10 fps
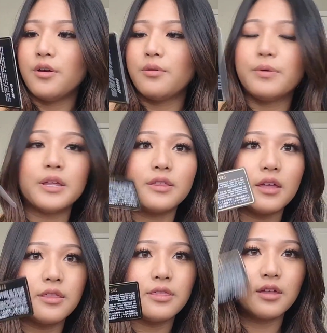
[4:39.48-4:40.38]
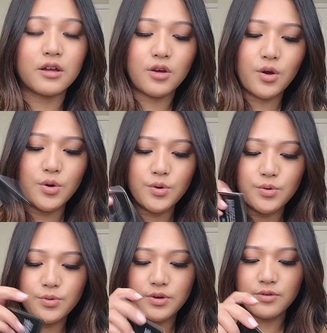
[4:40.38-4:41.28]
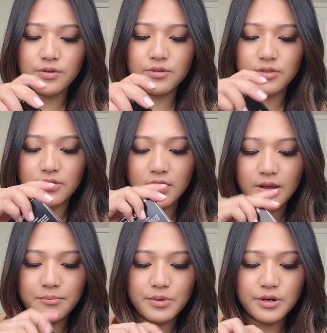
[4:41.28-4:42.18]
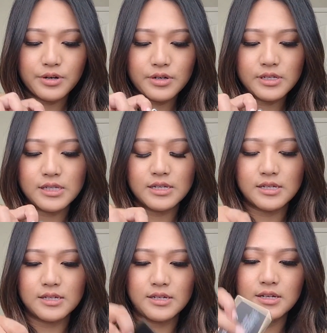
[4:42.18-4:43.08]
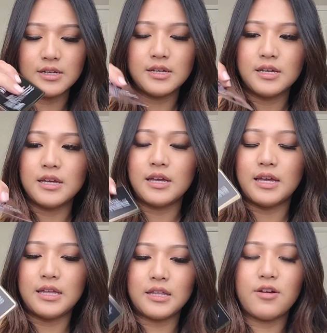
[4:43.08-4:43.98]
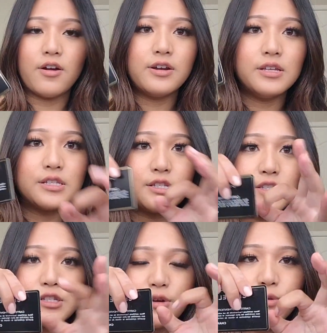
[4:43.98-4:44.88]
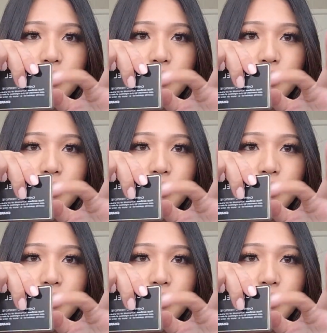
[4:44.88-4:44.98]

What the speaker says: with the code or the numbers, and the card is so